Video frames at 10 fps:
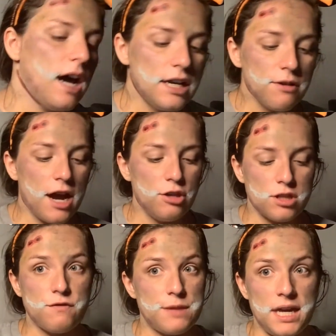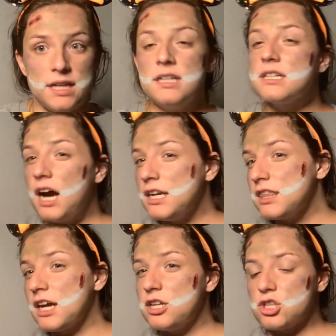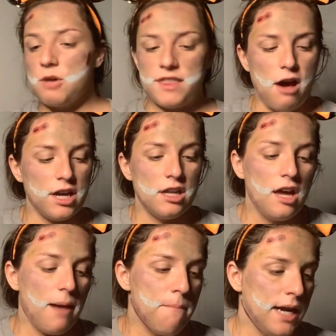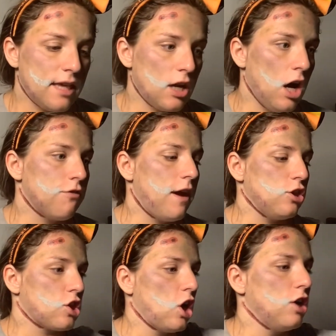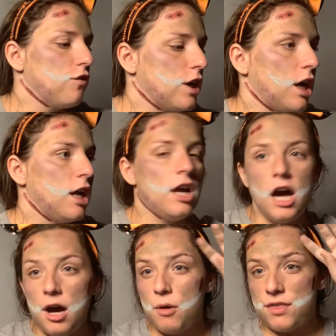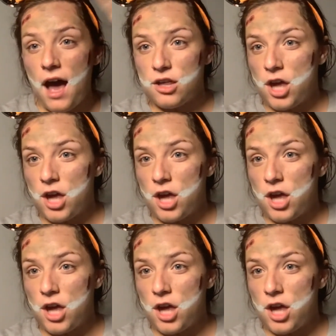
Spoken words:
and then that's when things kind of started to get a little messy.